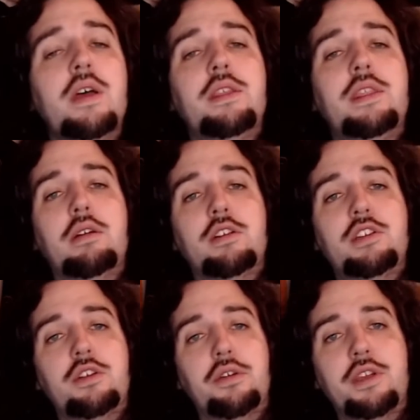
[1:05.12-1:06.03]
There are
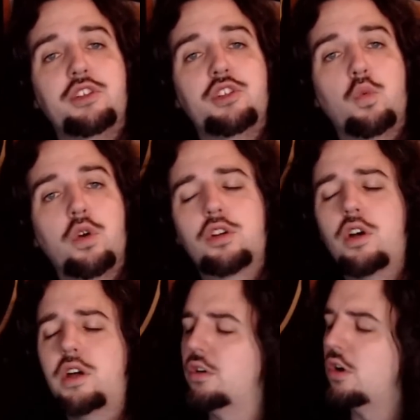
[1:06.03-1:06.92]
still things to work
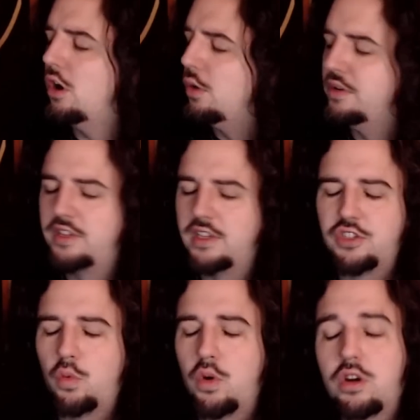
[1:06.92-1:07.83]
on. There are always things
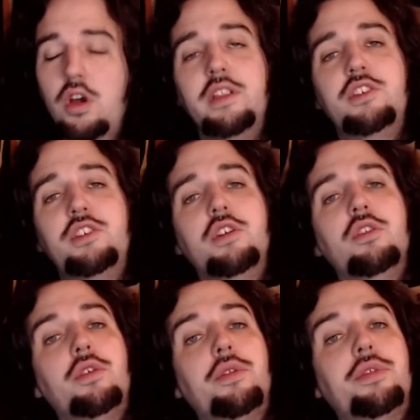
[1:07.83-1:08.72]
to work on. There's still
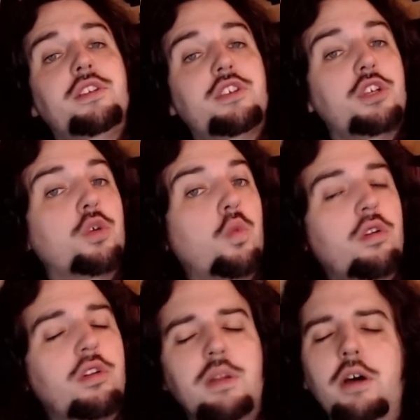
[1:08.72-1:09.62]
little things that you're
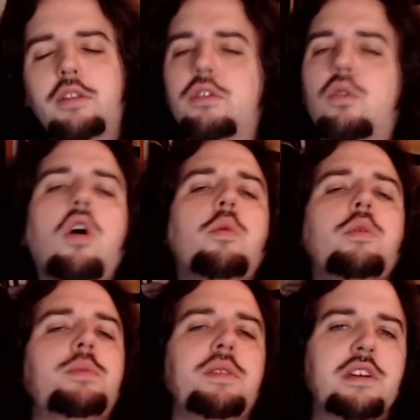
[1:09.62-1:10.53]
worried about. There will
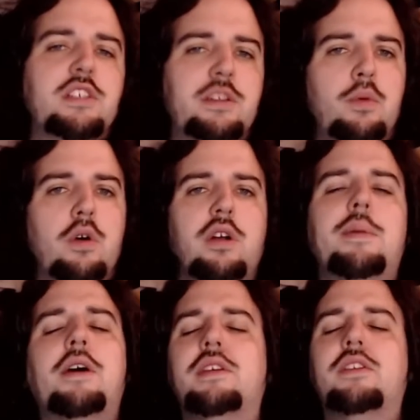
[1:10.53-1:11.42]
always be things to be worried
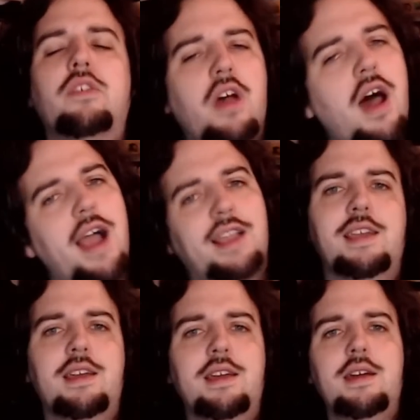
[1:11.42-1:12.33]
about. This is
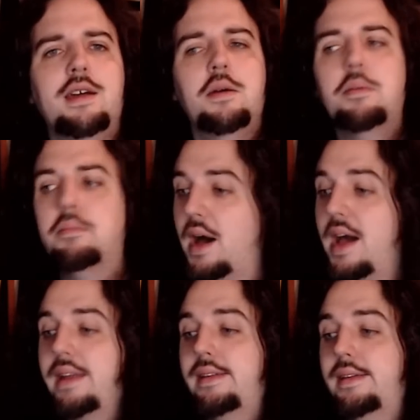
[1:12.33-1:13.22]
hockey.
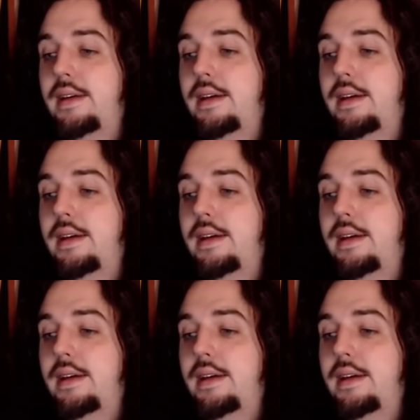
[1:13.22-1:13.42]
But